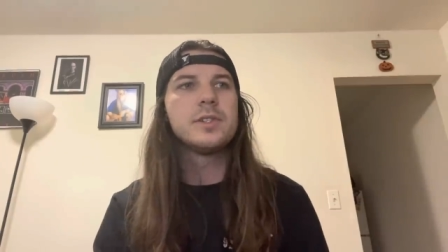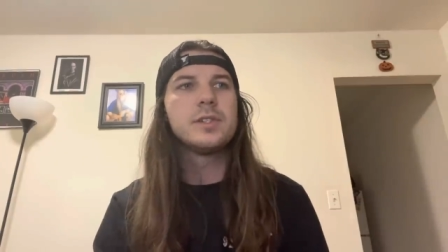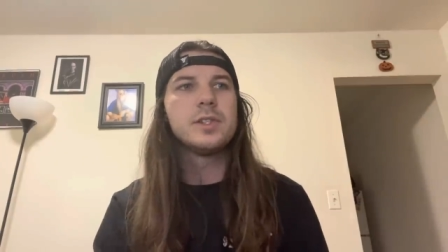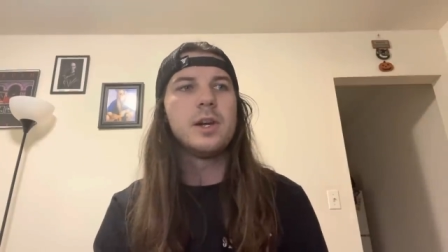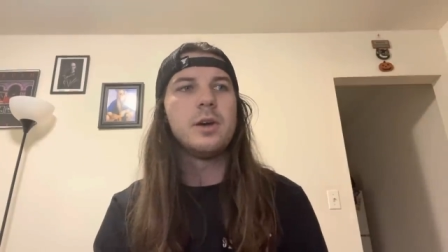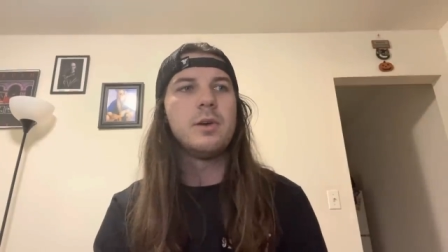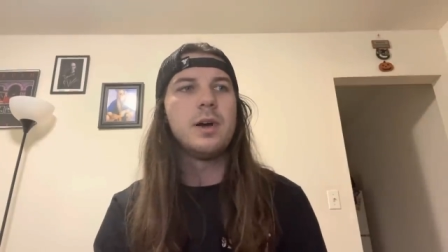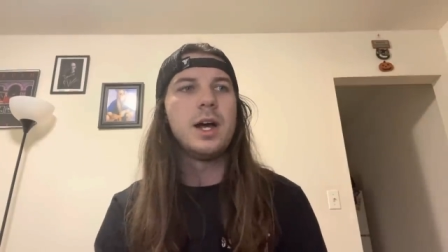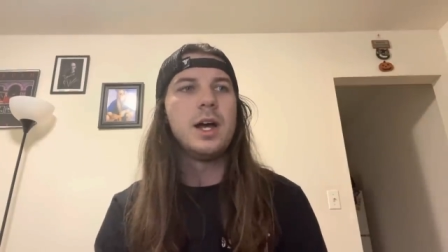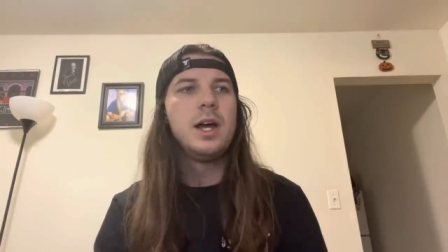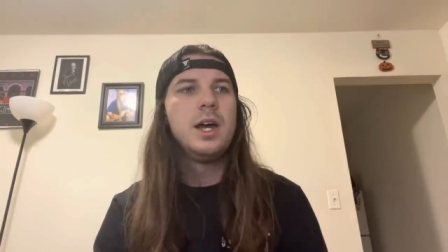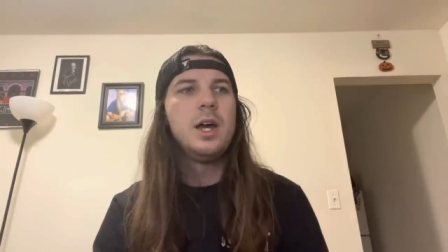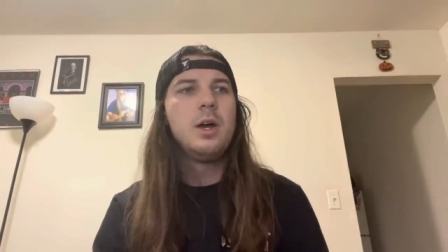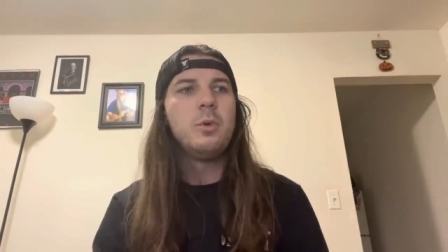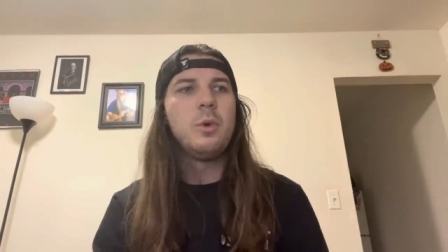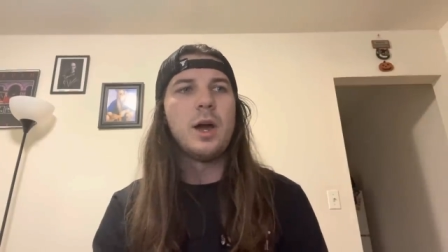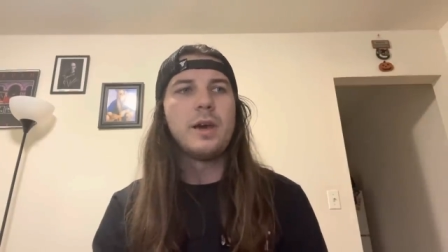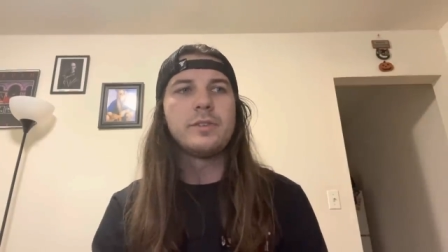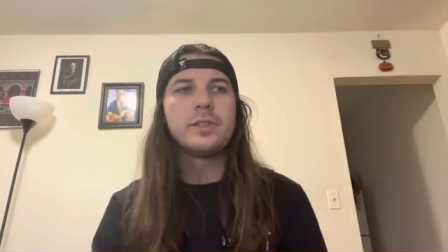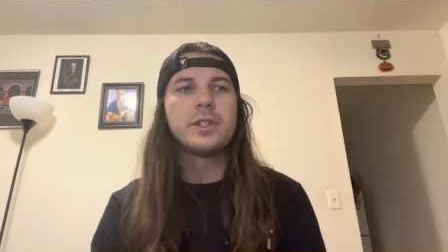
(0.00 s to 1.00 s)
So uh,
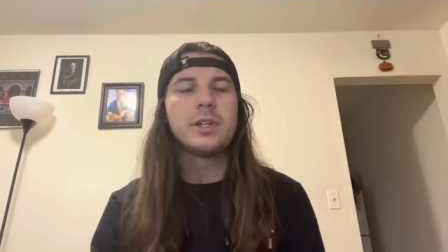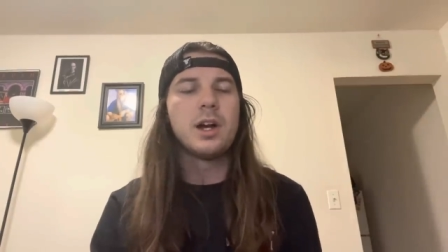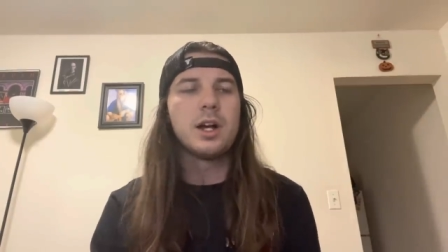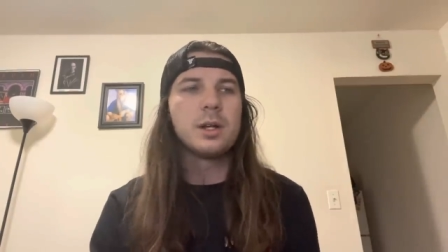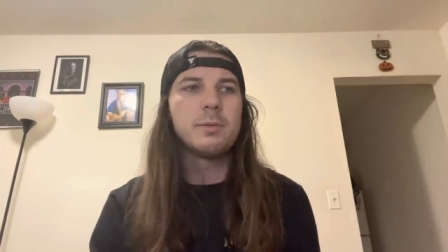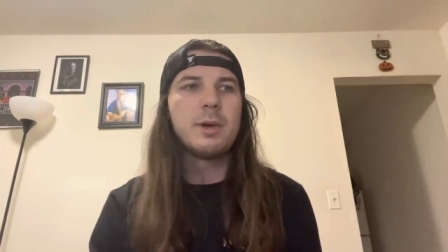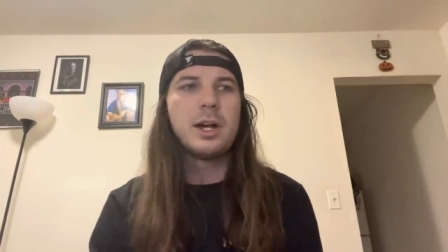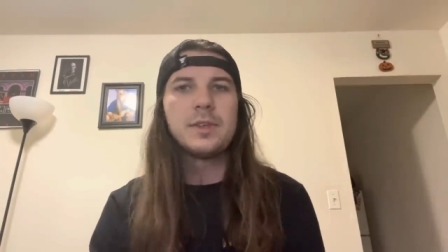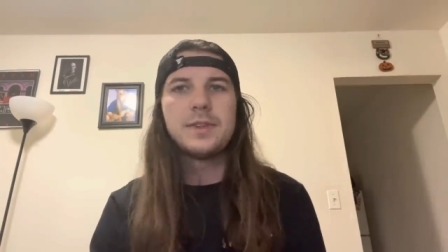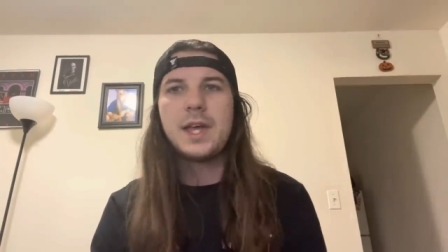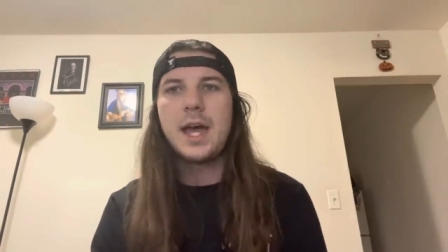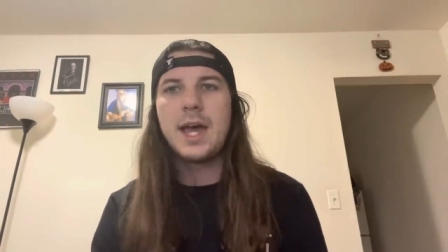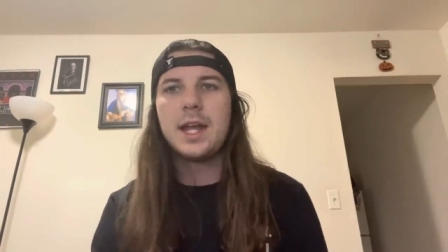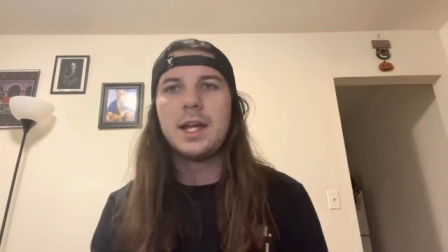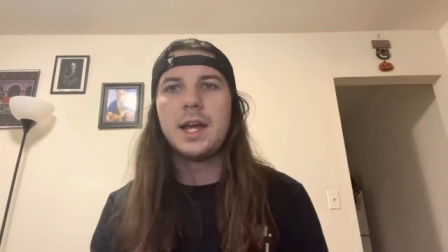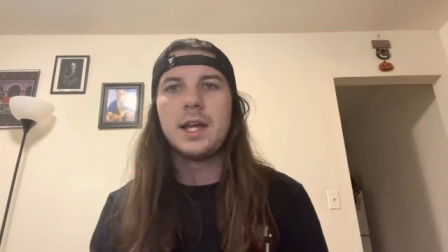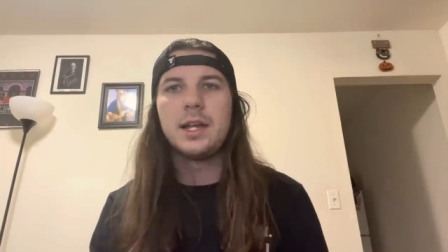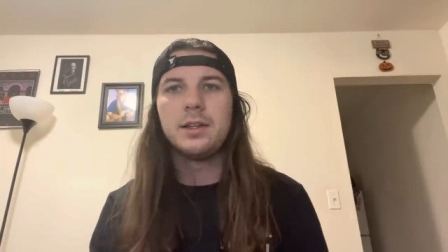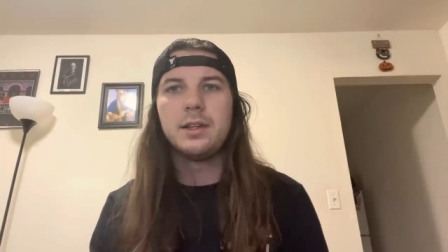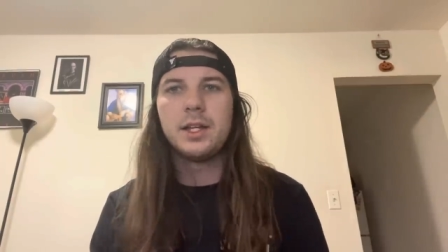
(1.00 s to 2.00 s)
we'll have to talk about
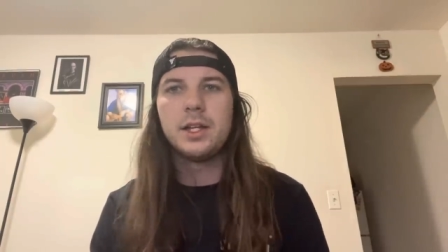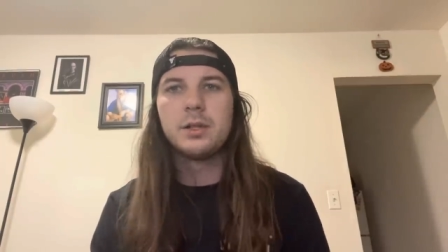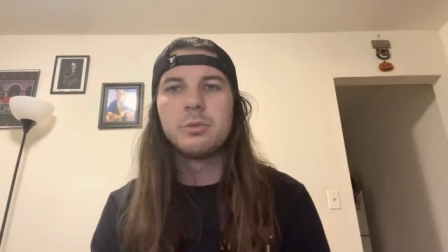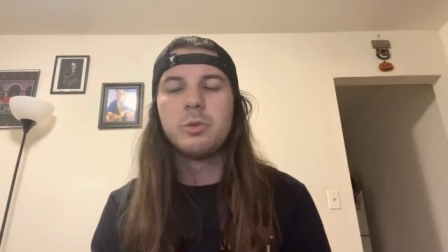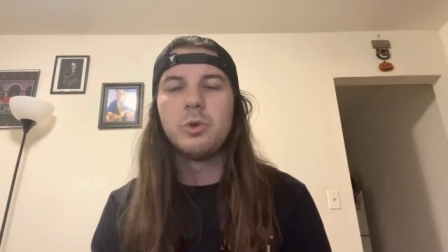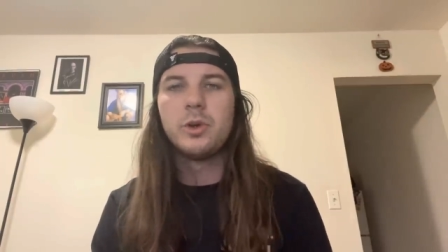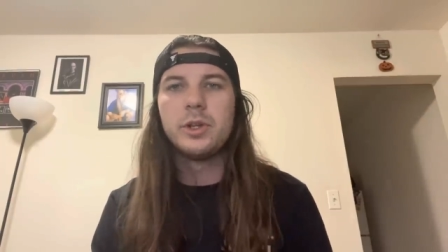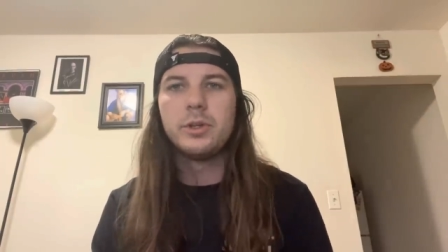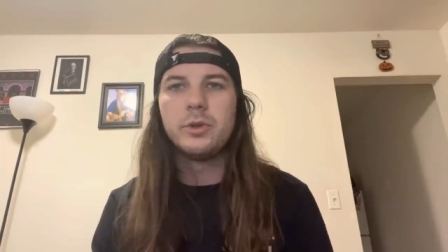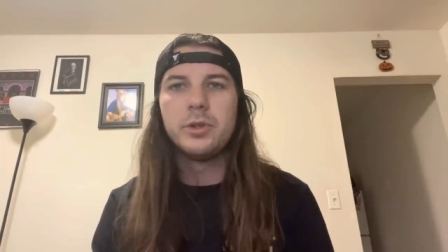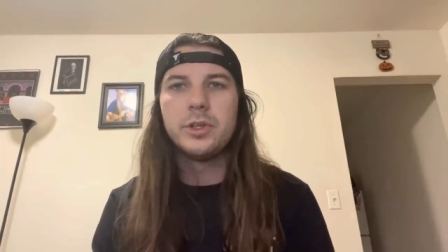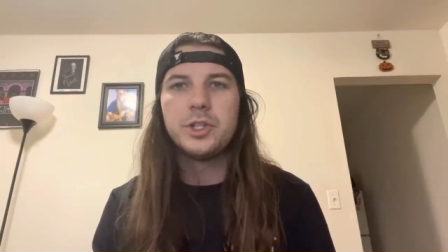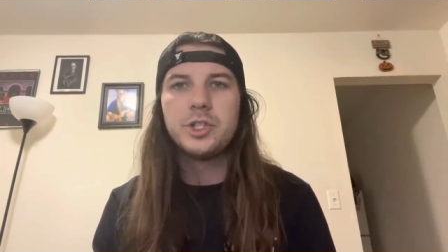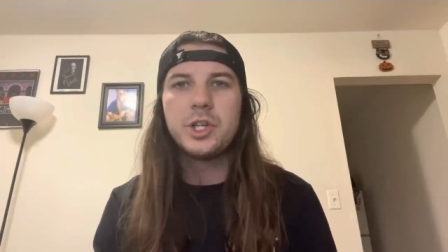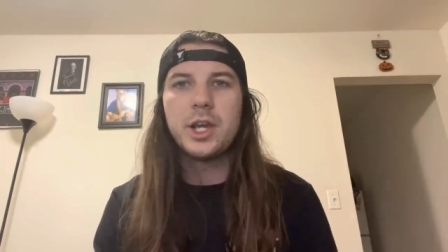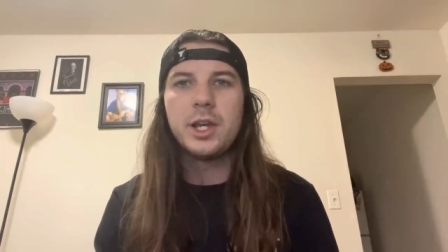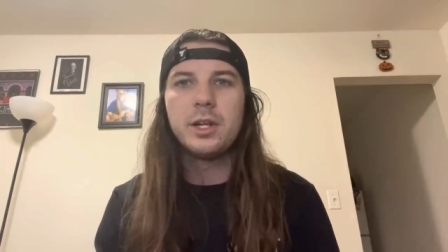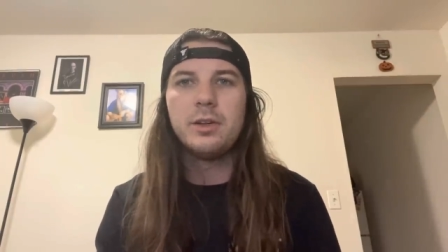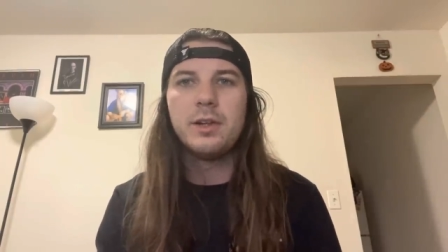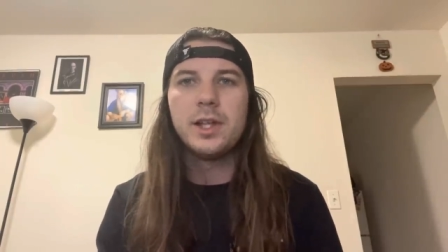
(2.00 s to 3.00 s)
that at a later point on the
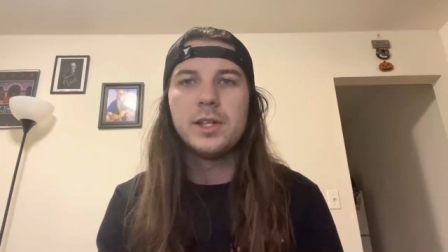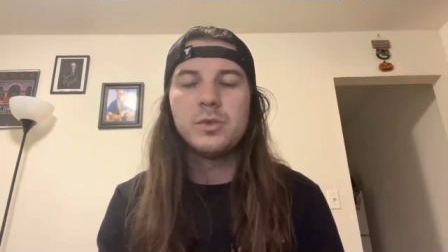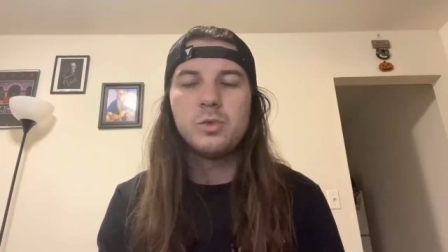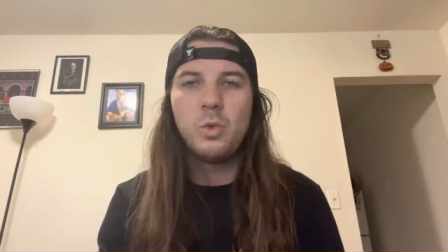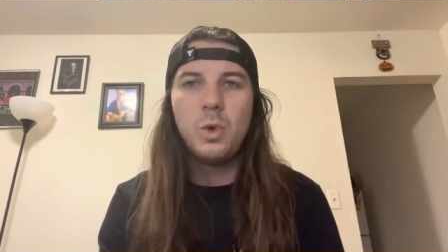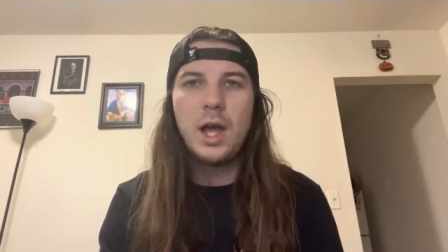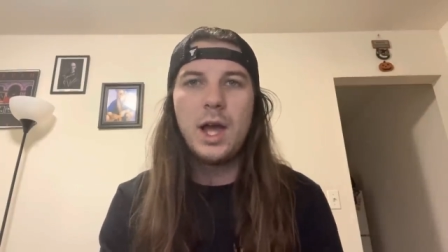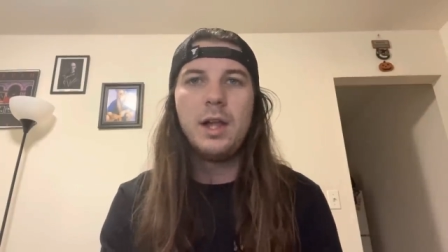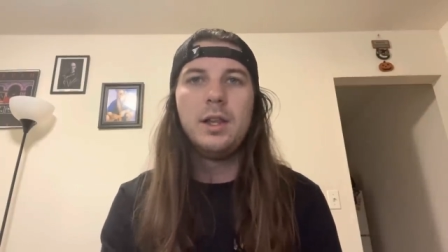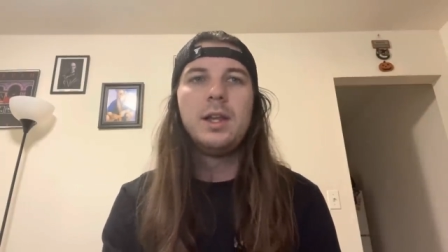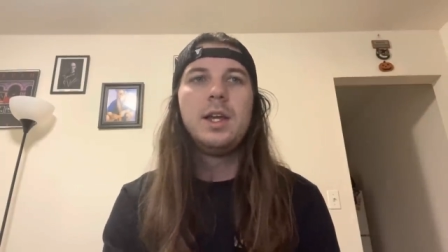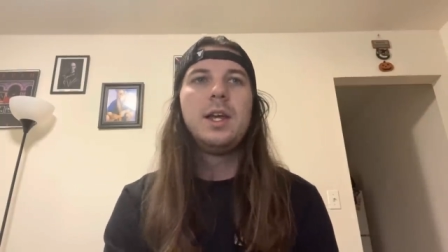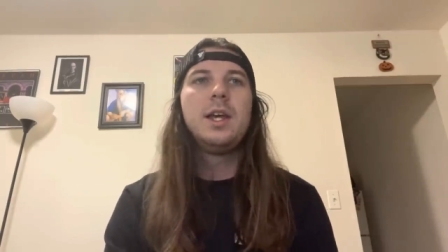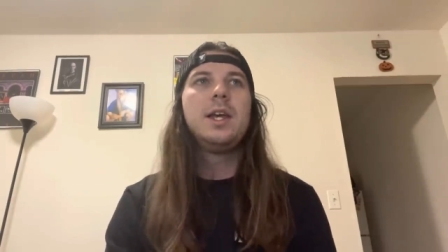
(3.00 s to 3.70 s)
channel as well.